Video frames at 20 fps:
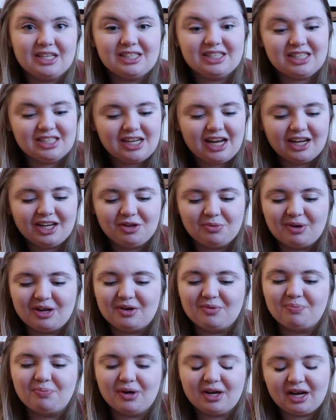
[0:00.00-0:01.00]
the document.
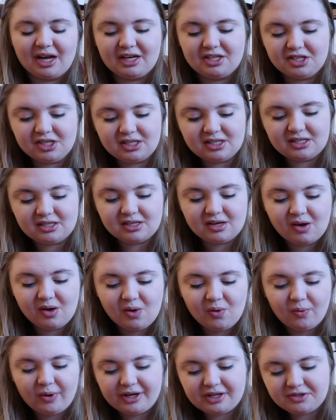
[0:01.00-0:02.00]
But I just
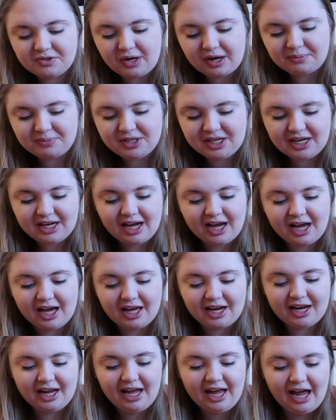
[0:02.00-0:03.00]
wanted to update
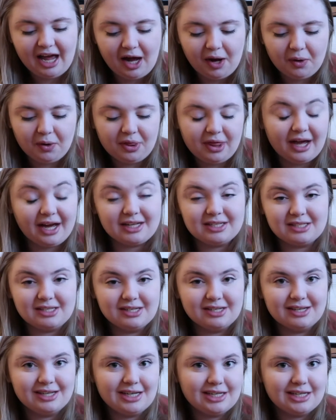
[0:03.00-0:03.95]
on how that